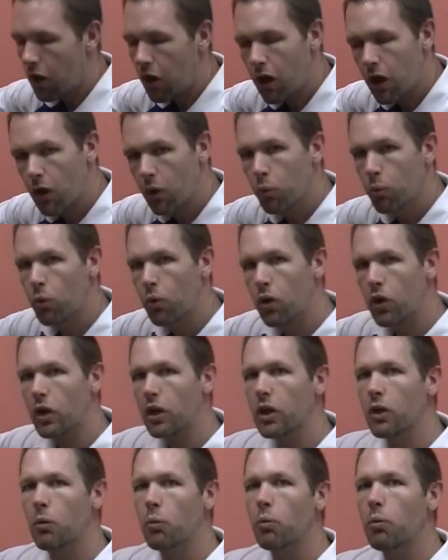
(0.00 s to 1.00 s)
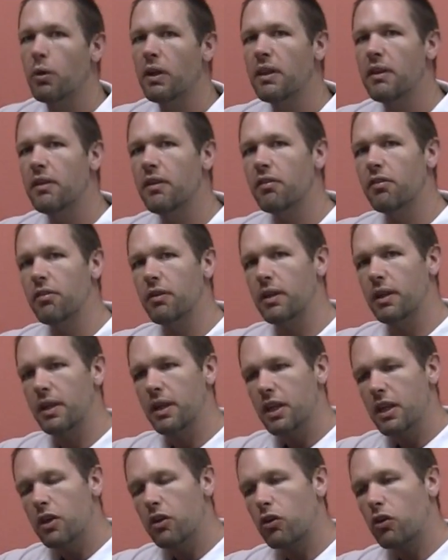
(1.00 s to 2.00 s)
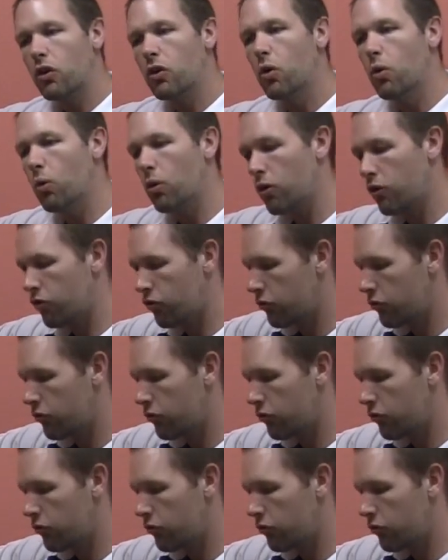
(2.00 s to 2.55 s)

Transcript: all work with this inner core